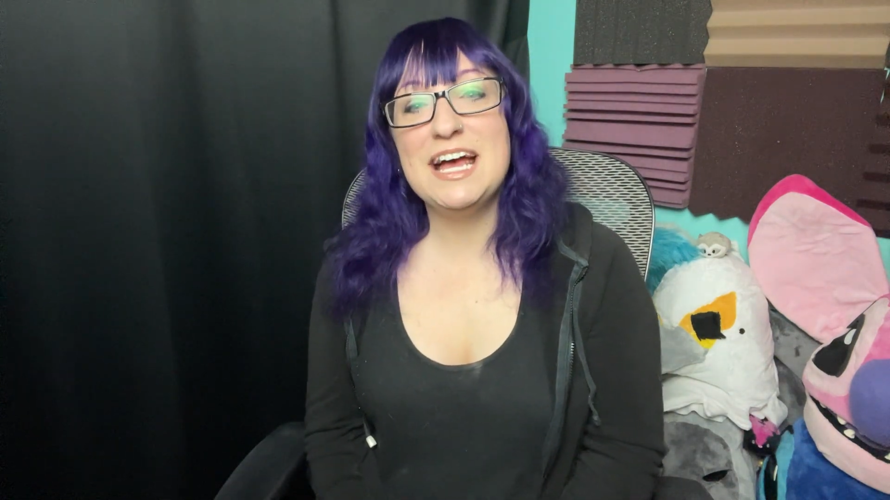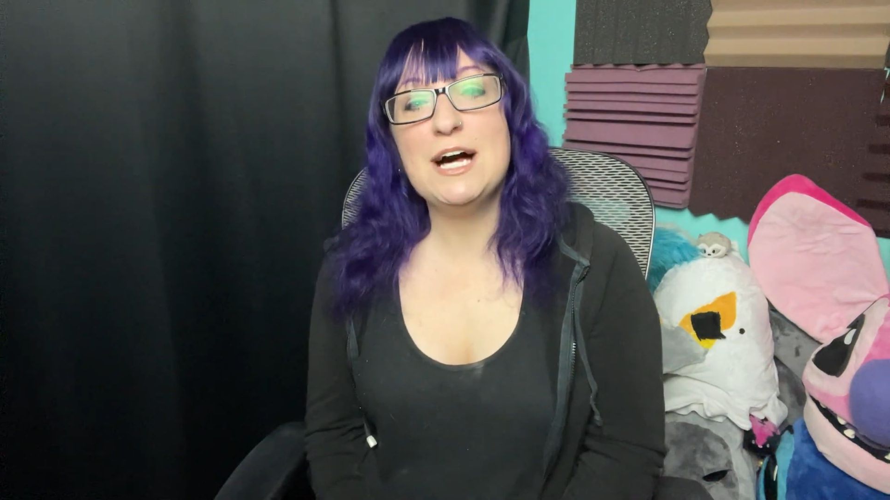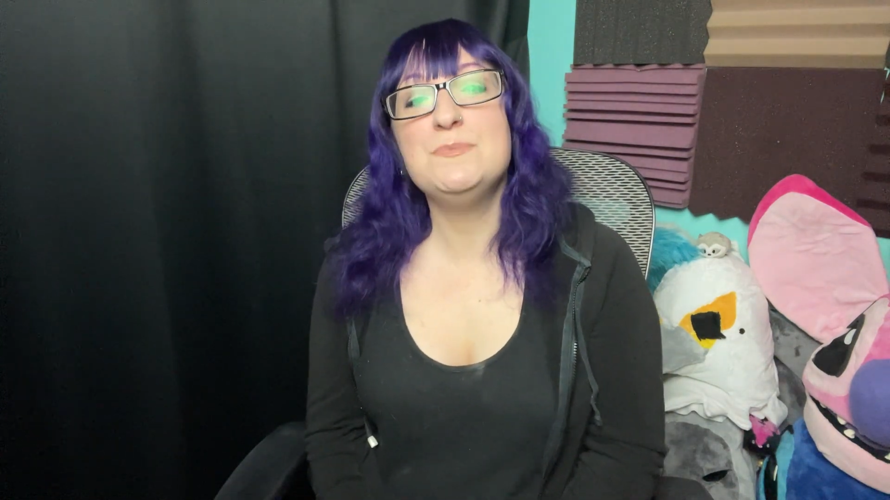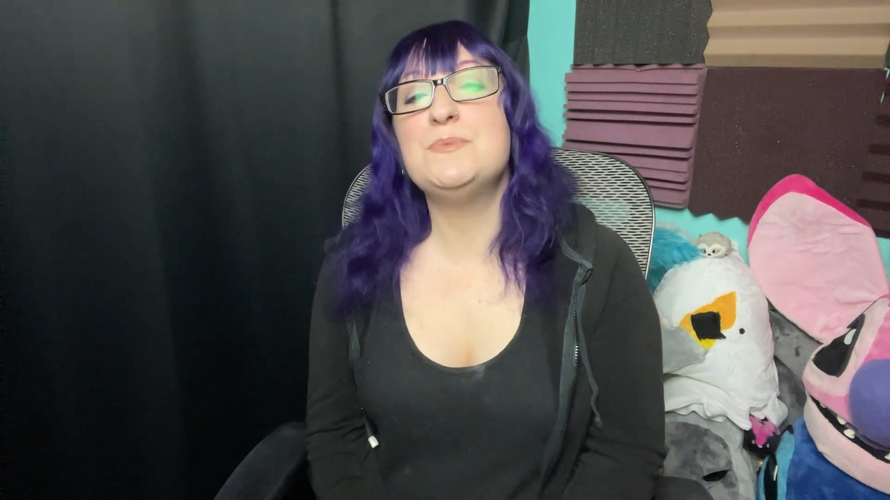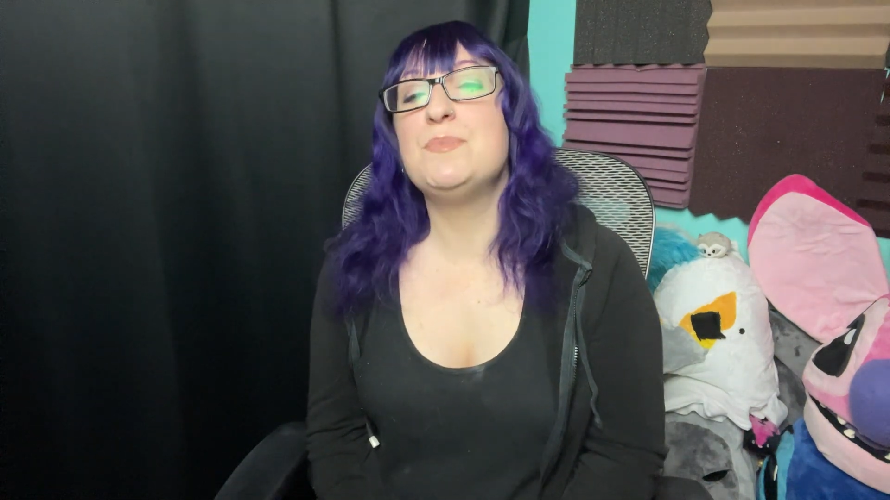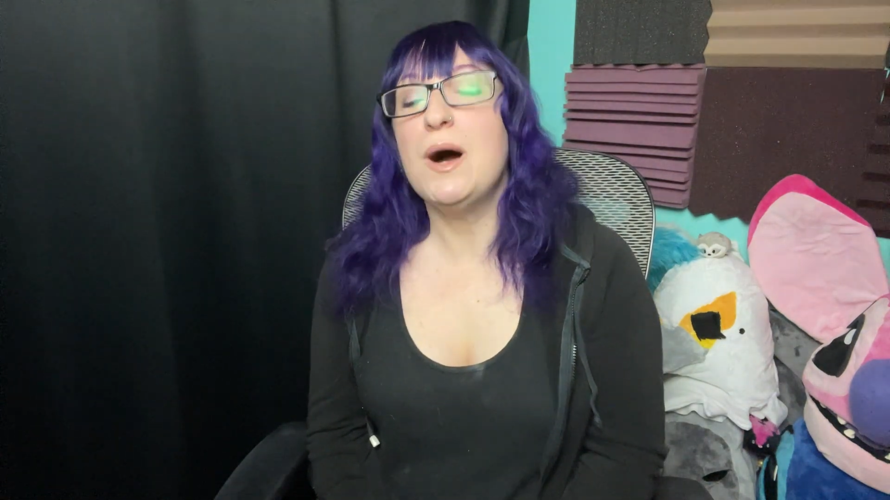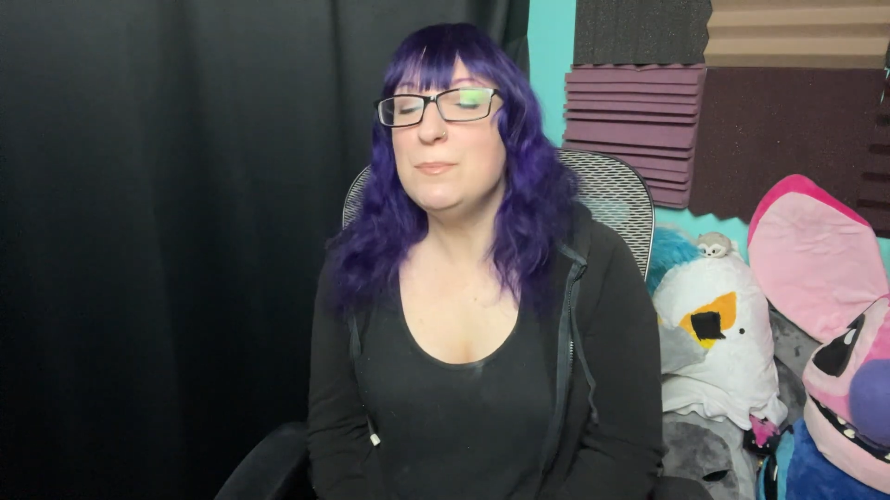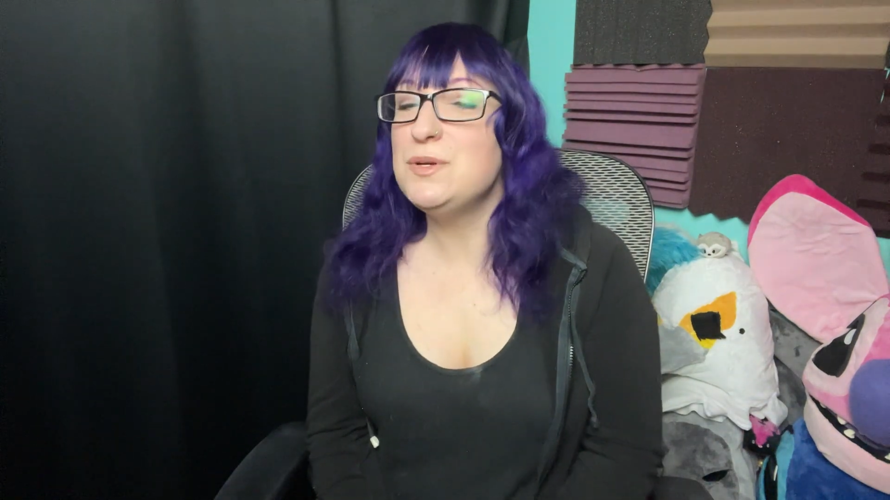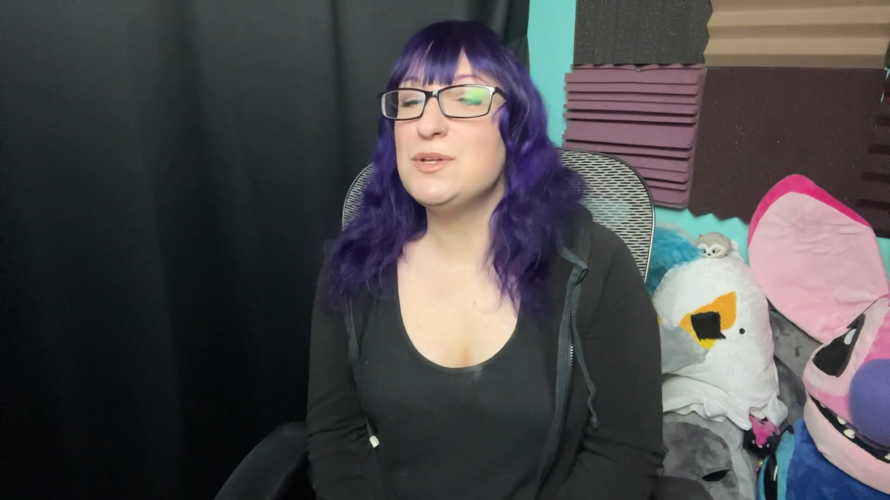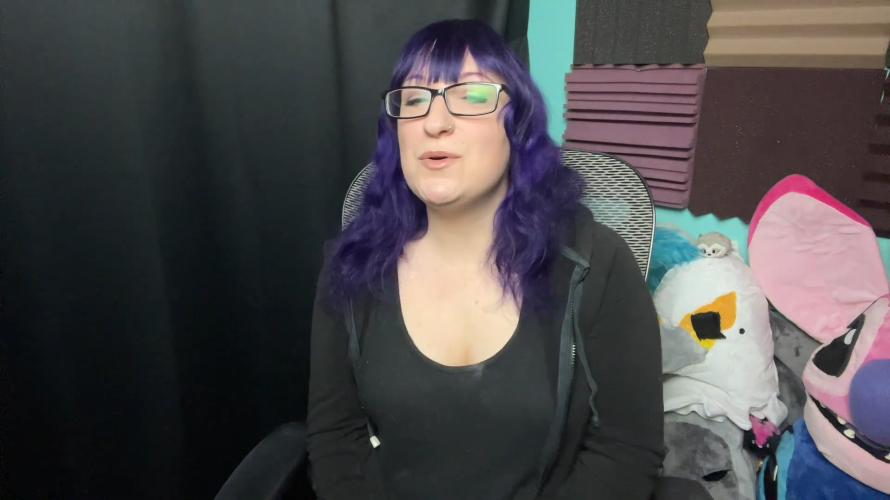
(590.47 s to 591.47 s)
helped
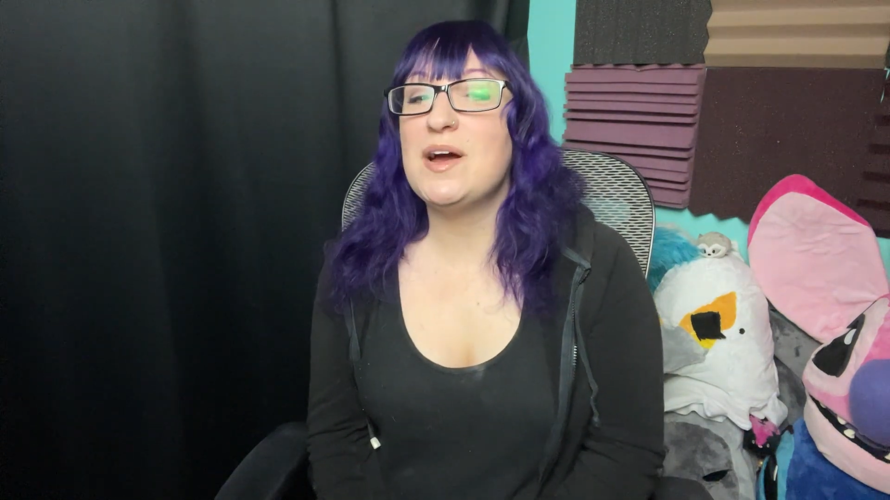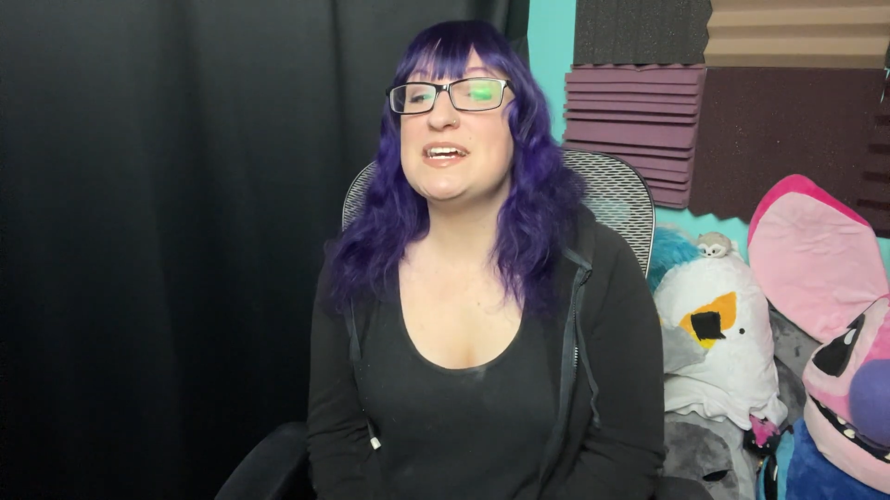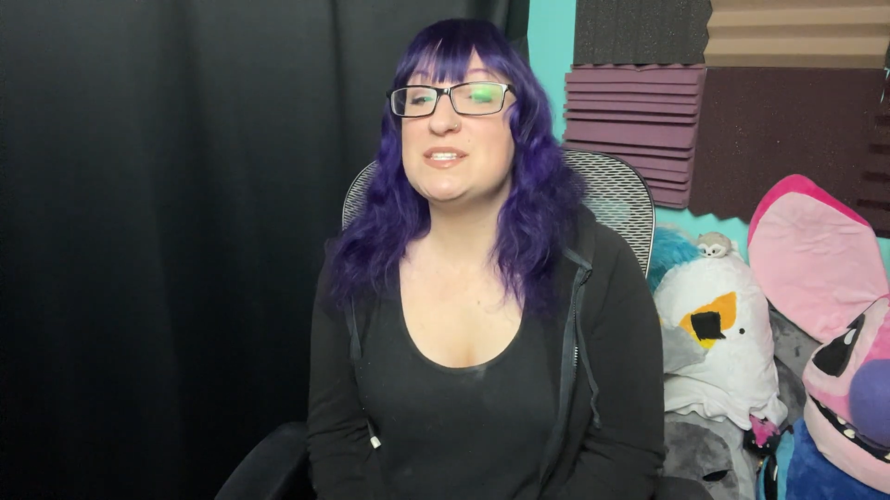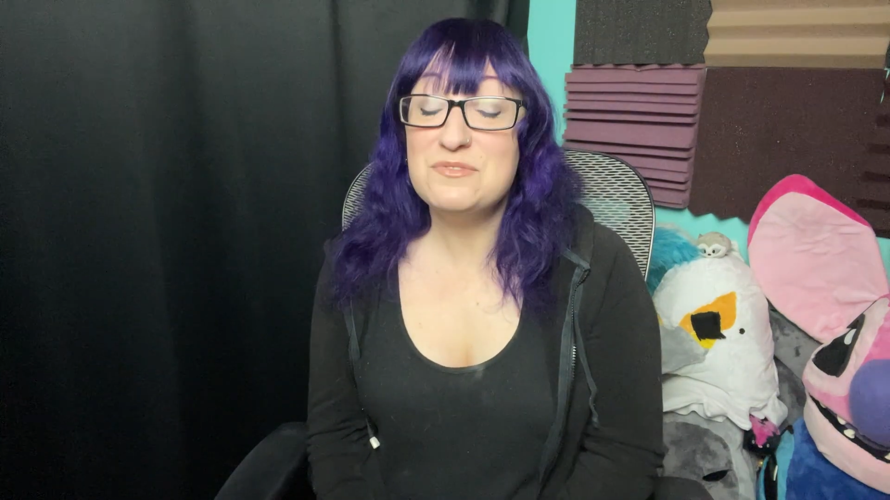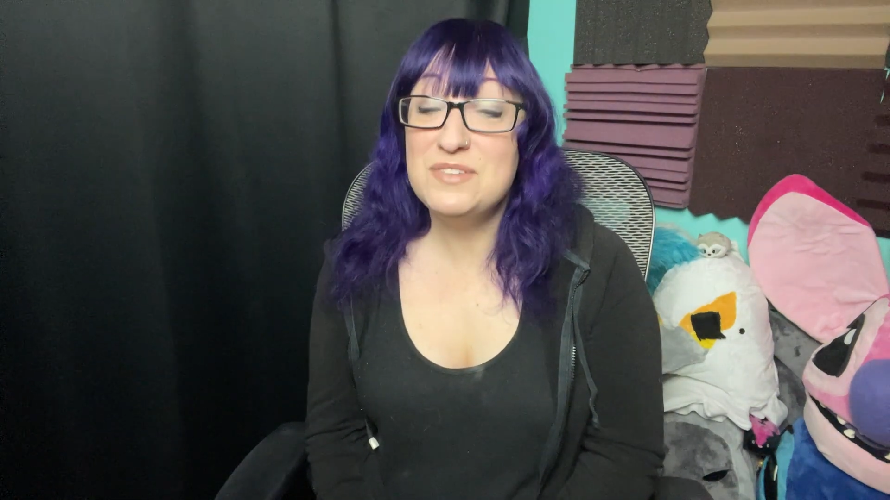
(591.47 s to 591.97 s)
popularize